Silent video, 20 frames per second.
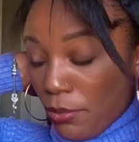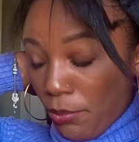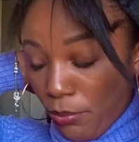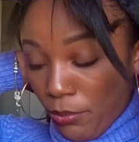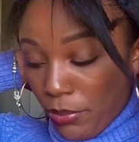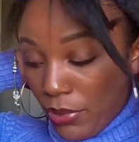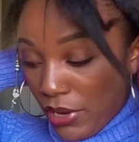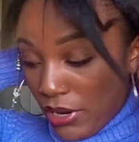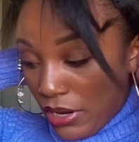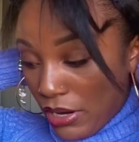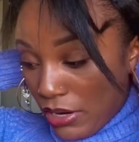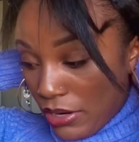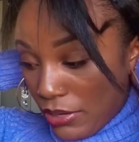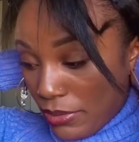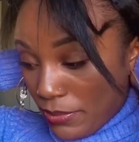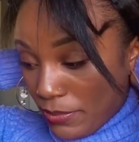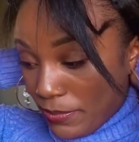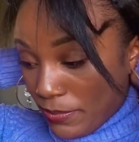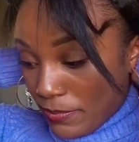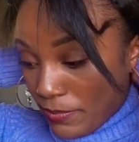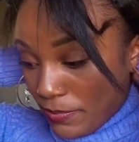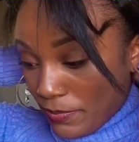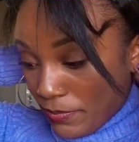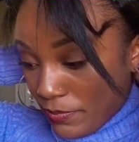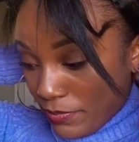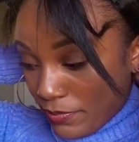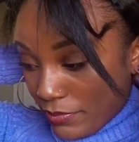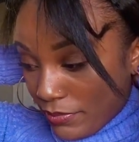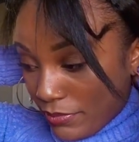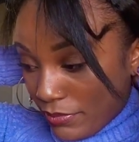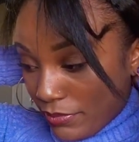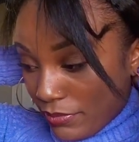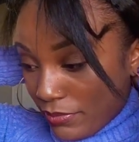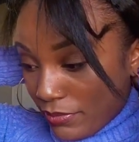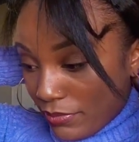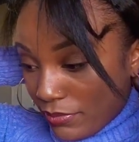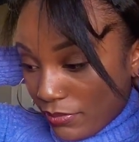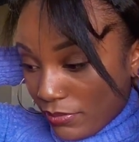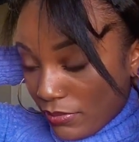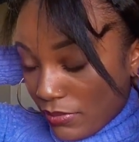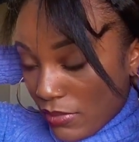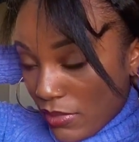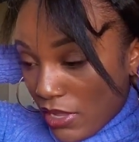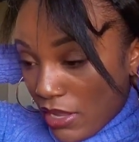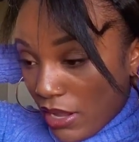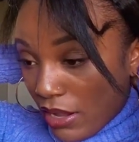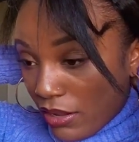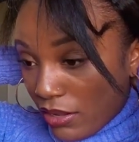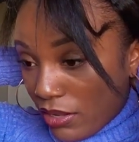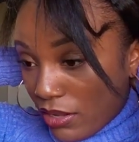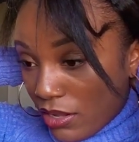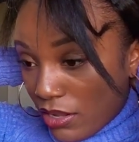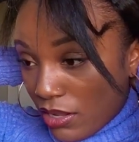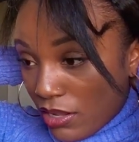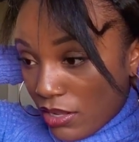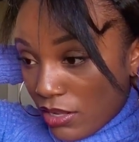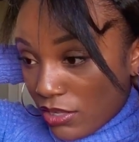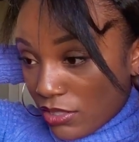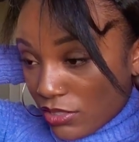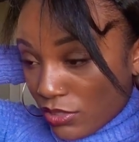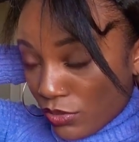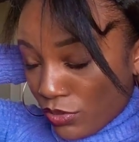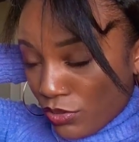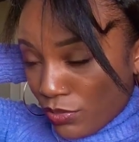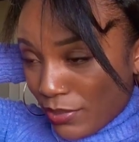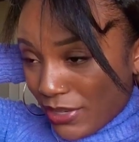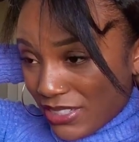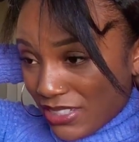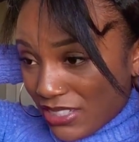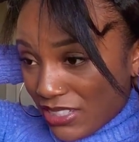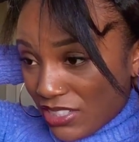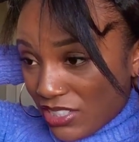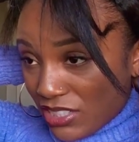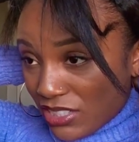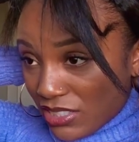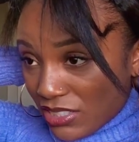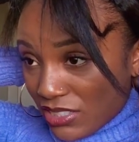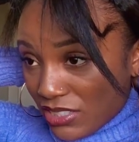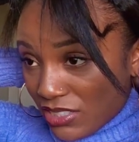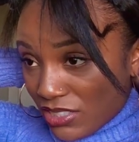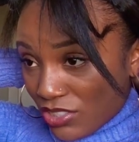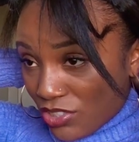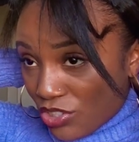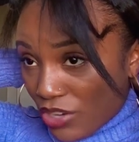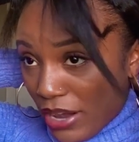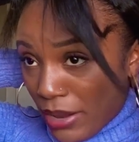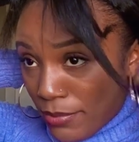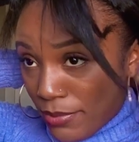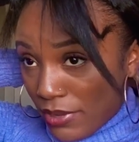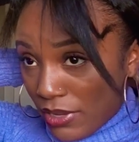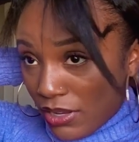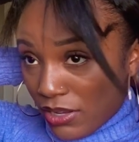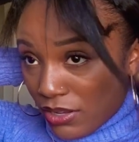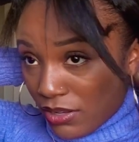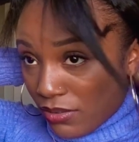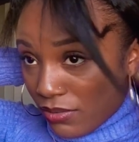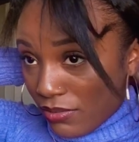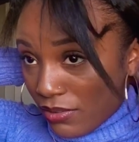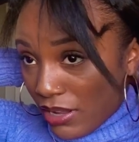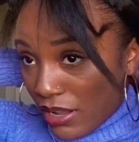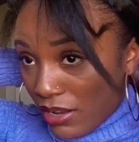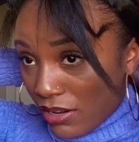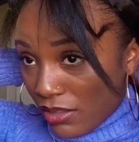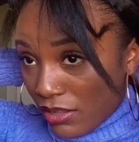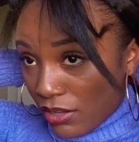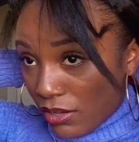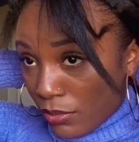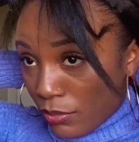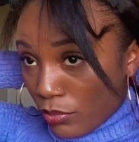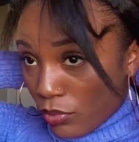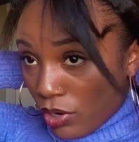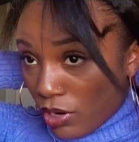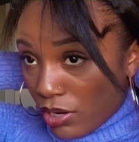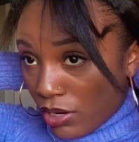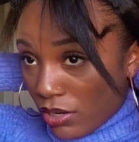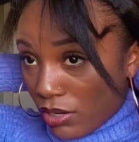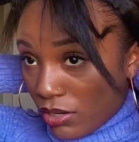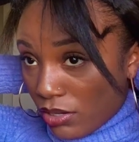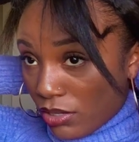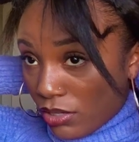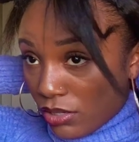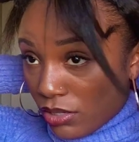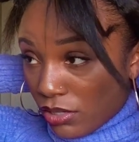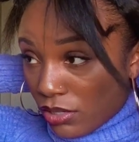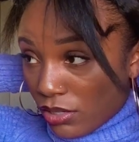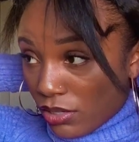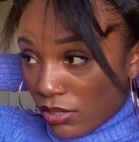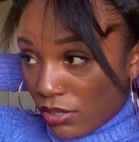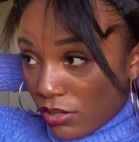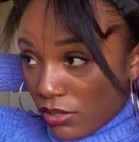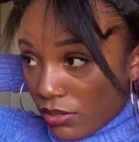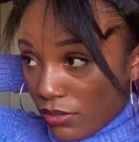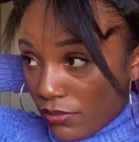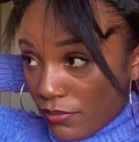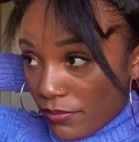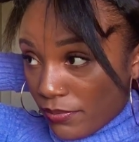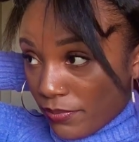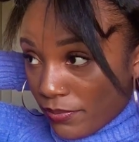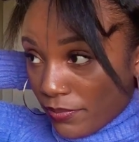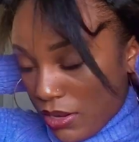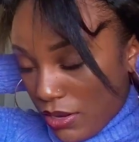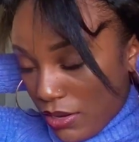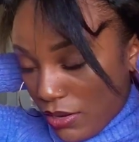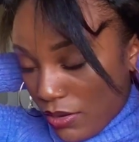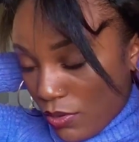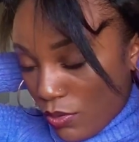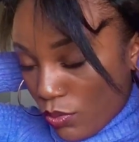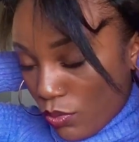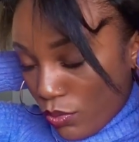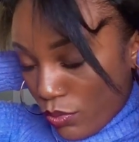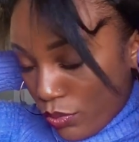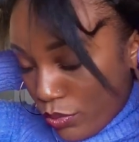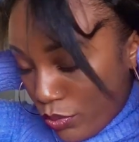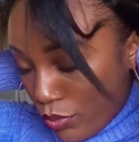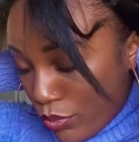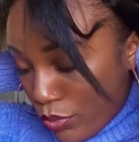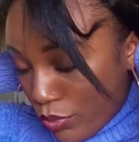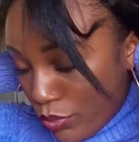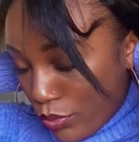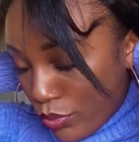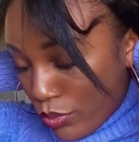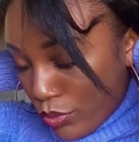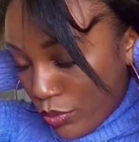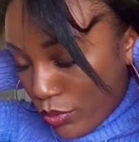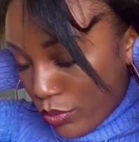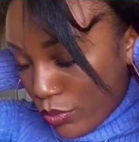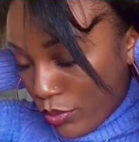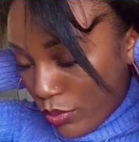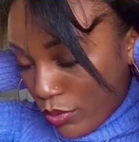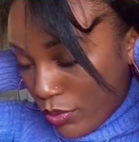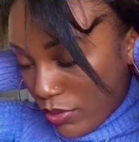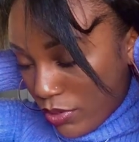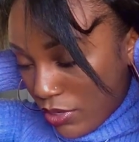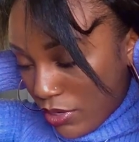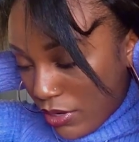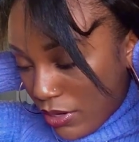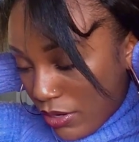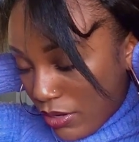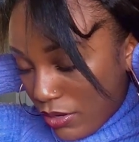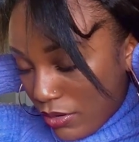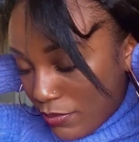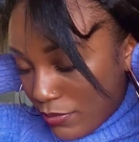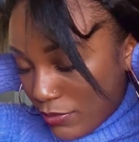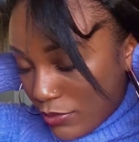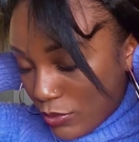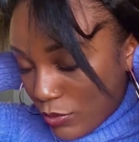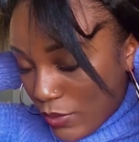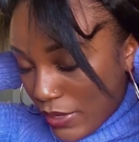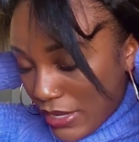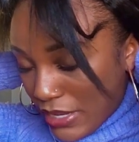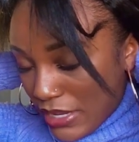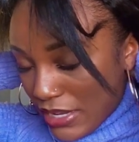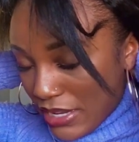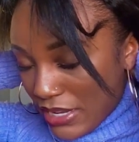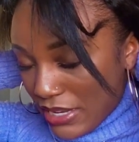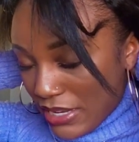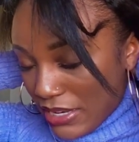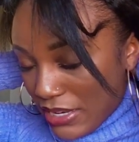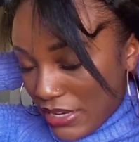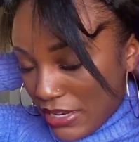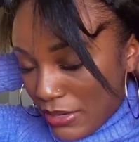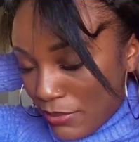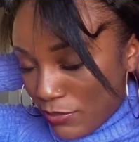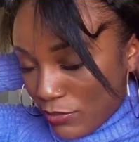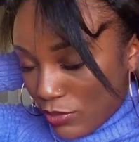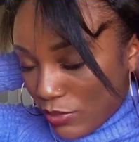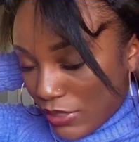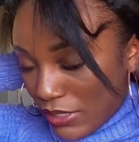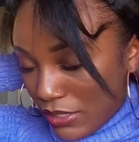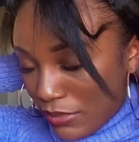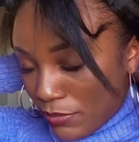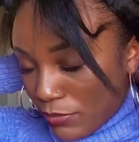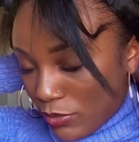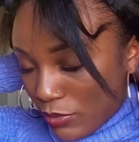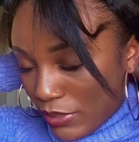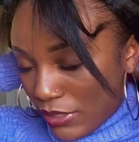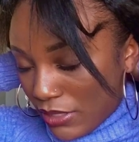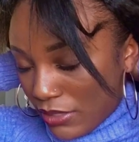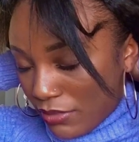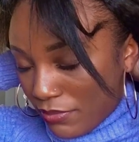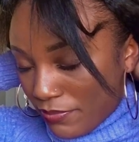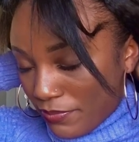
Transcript: But um, yeah. So you basically just strap it kind of like a bra hook. Ooh, I'm sweating, I'm sweating, I'm sweating.